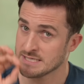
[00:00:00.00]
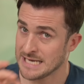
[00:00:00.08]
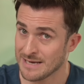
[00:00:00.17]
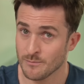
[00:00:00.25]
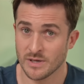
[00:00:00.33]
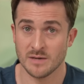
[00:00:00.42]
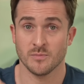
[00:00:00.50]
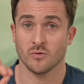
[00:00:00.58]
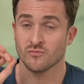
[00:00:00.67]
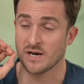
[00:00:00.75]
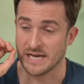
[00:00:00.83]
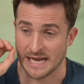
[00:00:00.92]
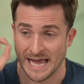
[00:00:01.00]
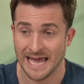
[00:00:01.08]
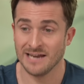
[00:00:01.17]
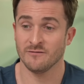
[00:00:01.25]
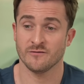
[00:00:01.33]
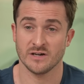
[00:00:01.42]
same people running
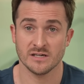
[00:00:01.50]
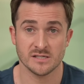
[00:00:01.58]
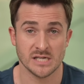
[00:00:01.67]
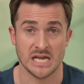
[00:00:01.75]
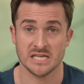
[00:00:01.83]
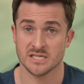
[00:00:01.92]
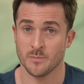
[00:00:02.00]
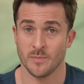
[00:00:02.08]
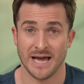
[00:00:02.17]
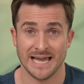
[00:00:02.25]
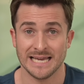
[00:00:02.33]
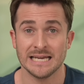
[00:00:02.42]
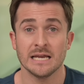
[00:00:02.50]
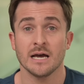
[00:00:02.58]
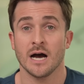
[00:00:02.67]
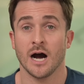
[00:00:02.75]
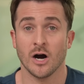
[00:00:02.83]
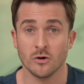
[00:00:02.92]
headfirst into pain
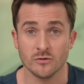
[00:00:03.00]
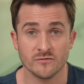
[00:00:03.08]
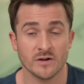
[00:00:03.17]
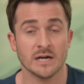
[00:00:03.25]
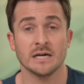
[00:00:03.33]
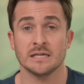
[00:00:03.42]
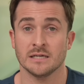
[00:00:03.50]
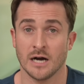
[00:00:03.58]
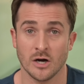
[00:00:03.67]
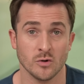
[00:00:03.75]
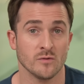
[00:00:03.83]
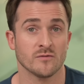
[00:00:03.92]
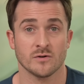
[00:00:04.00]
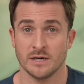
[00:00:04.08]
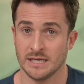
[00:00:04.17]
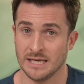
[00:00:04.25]
over and over